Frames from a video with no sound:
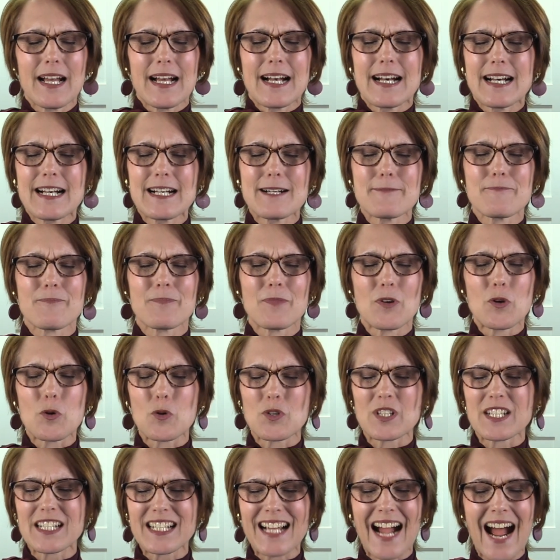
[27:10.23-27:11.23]

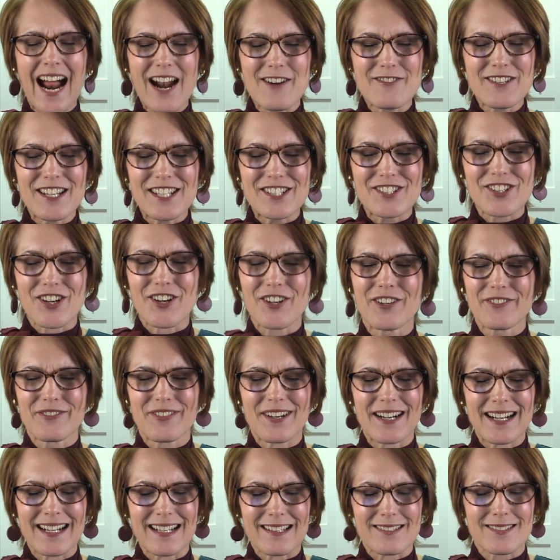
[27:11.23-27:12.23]
Lord, courage over
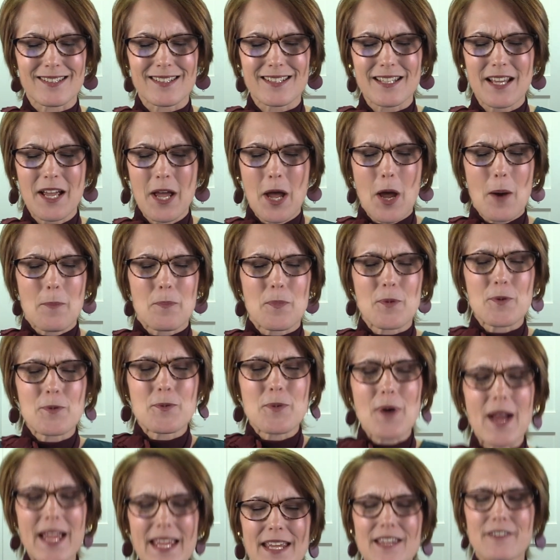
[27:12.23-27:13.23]
us,
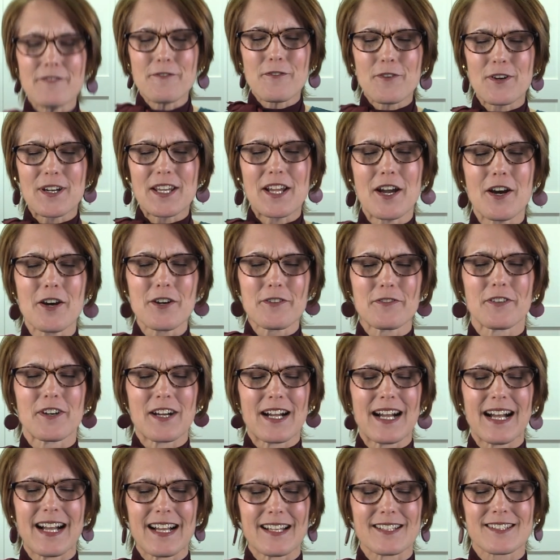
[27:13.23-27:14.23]
bravery over
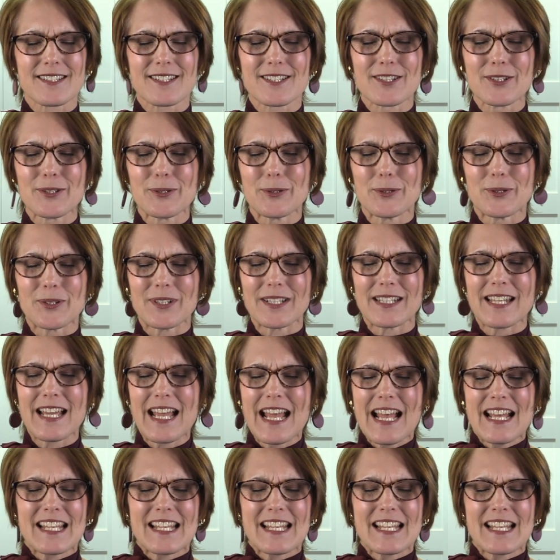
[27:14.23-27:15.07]
us, Lord.